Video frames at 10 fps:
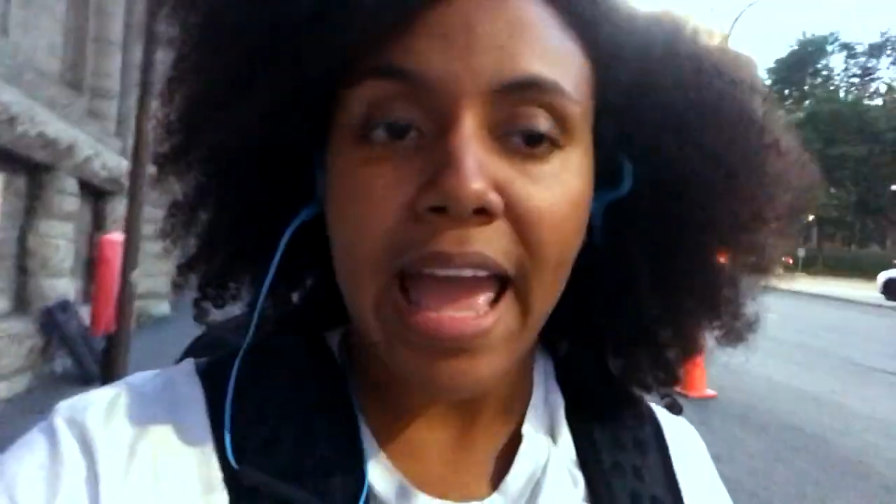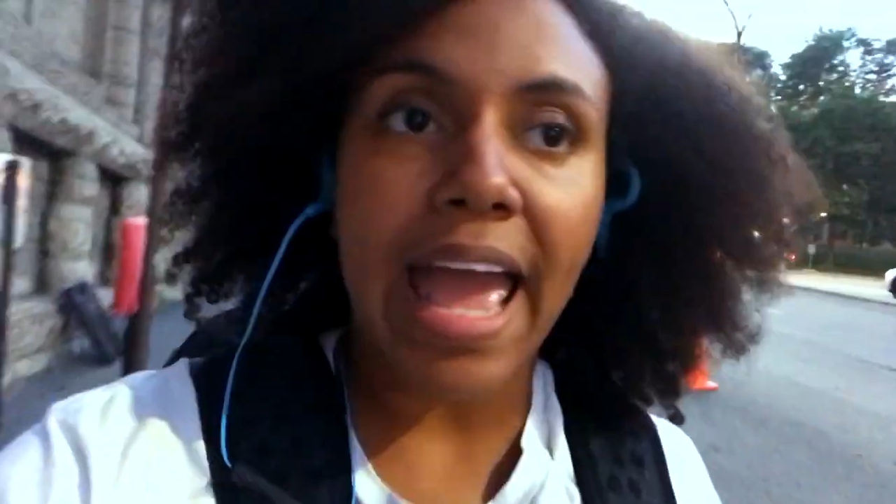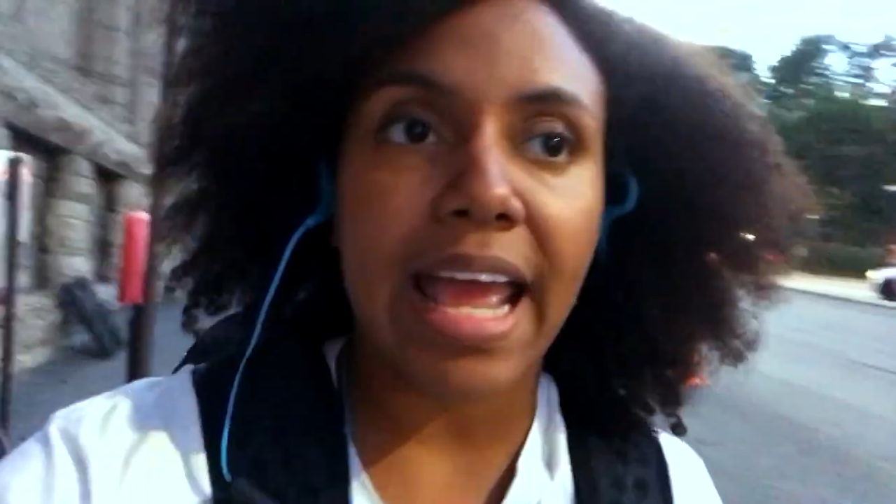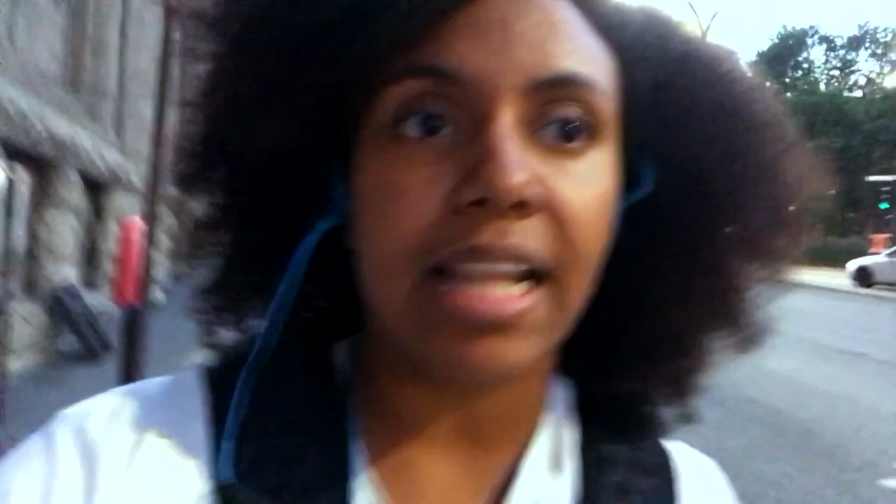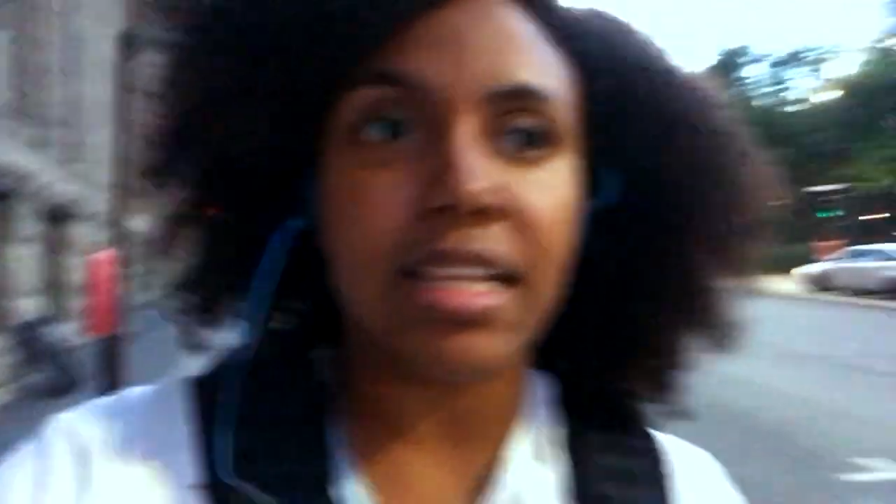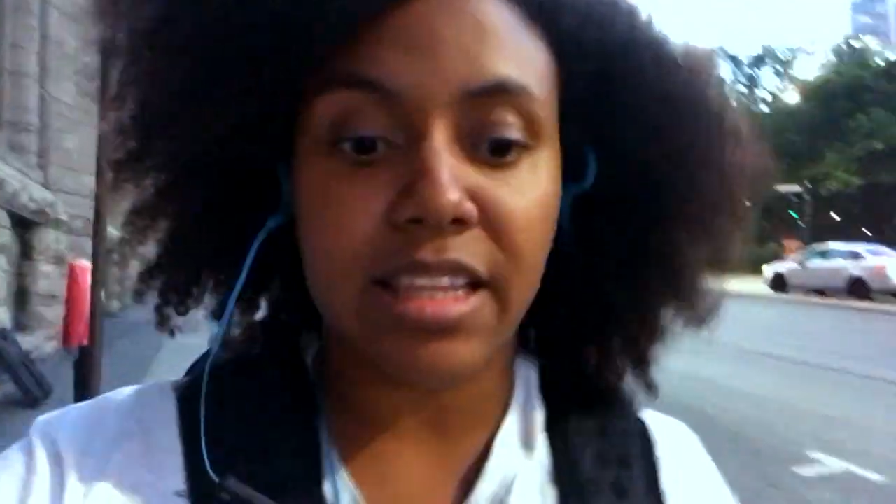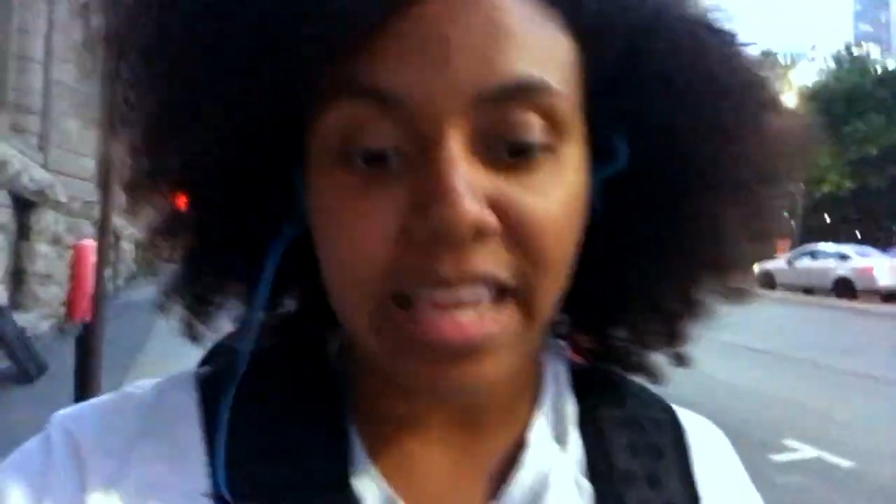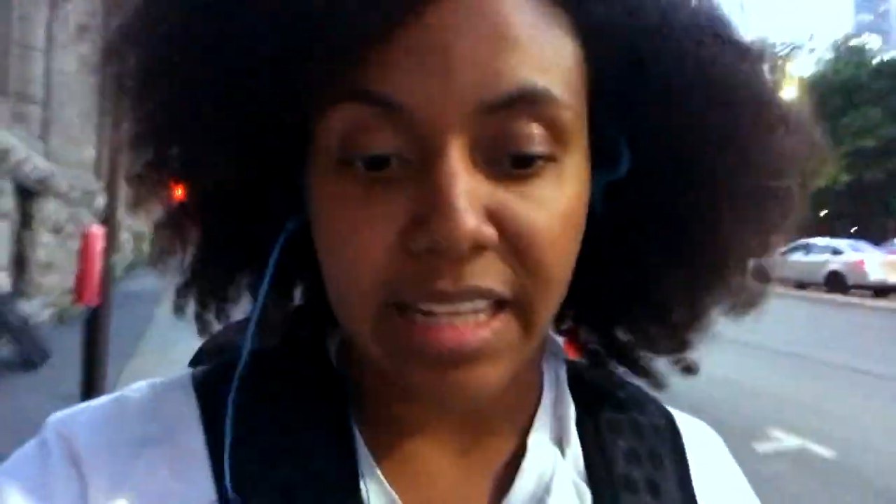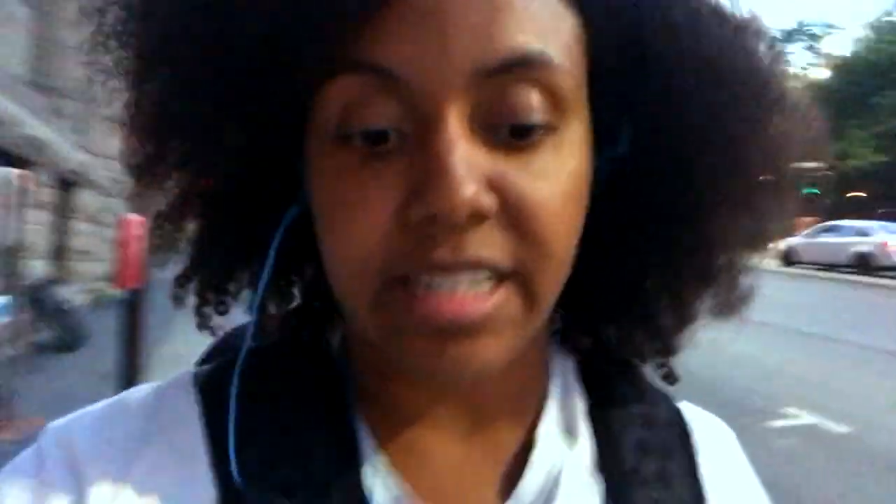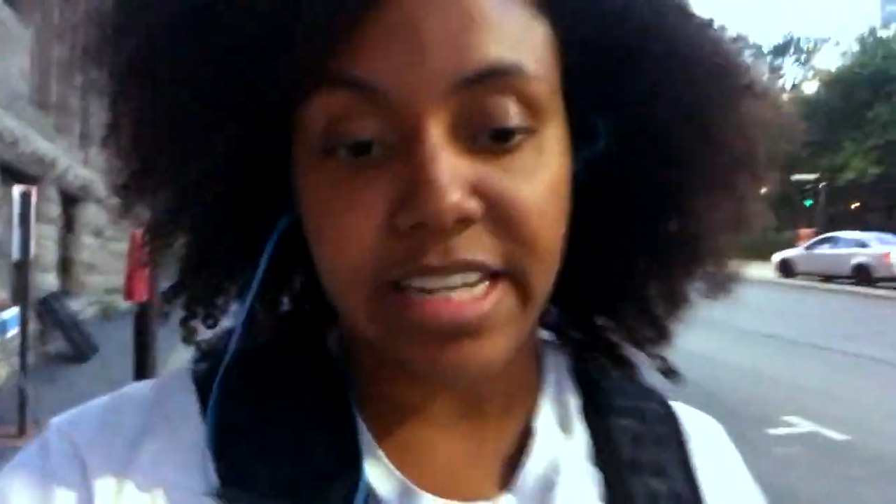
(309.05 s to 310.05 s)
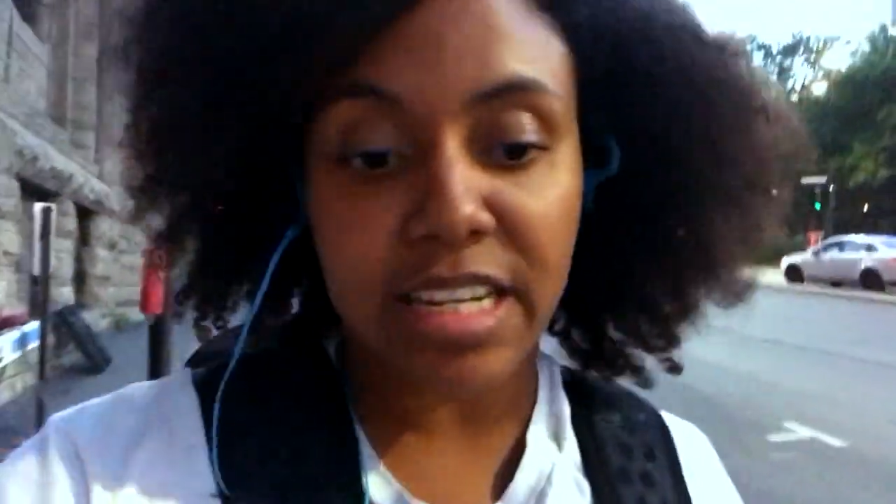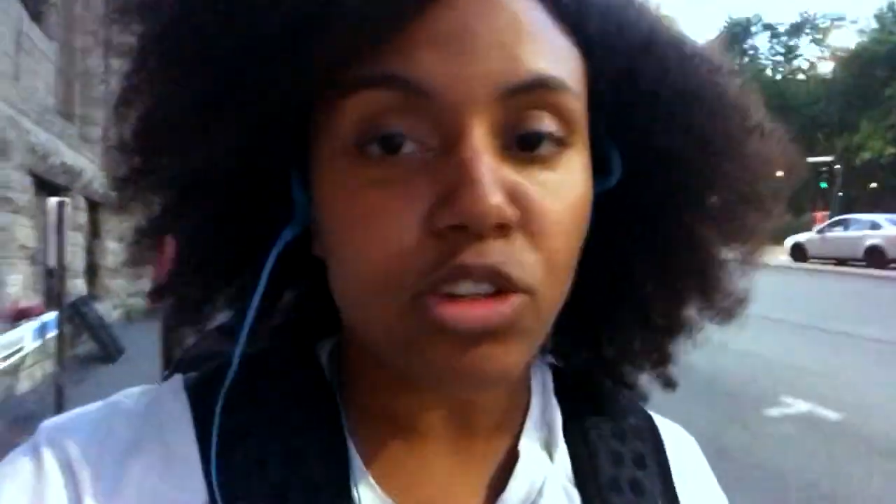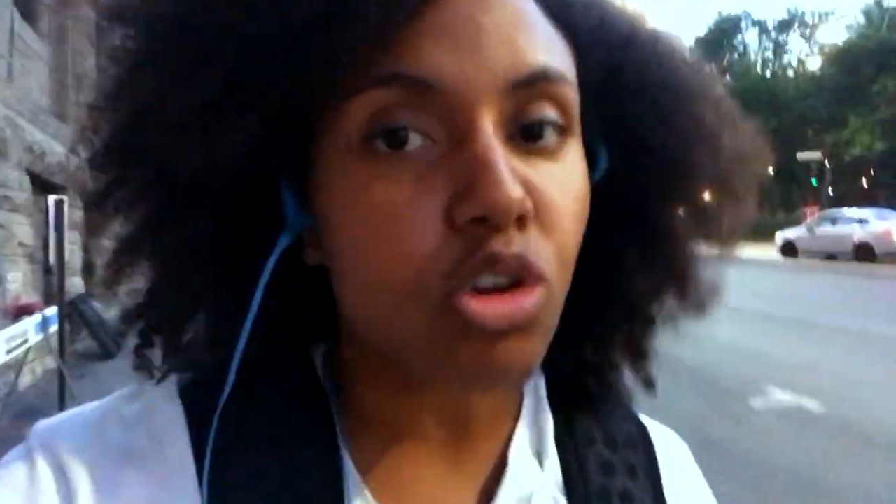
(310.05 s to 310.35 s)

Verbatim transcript: and they didn't